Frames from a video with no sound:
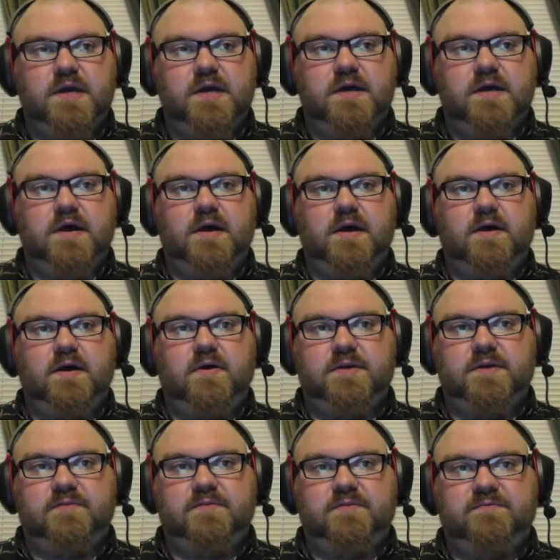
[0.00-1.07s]
on a
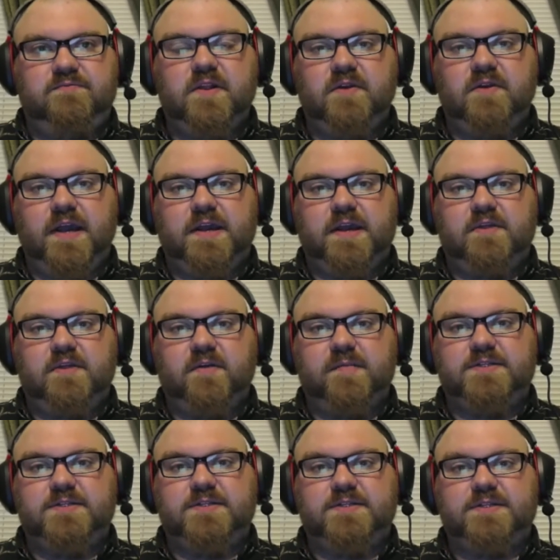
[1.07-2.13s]
fairly regular
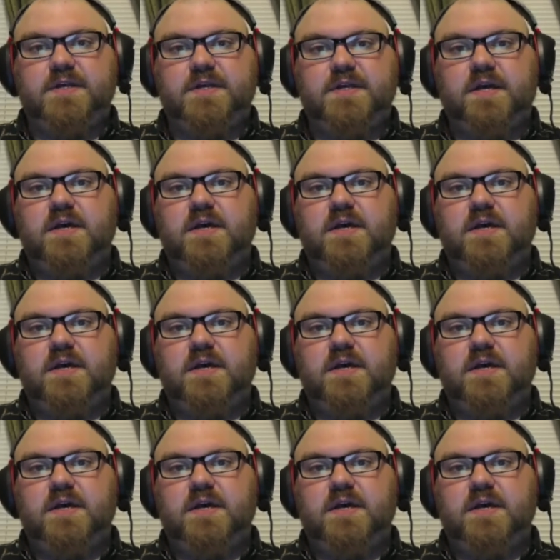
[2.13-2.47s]
basis.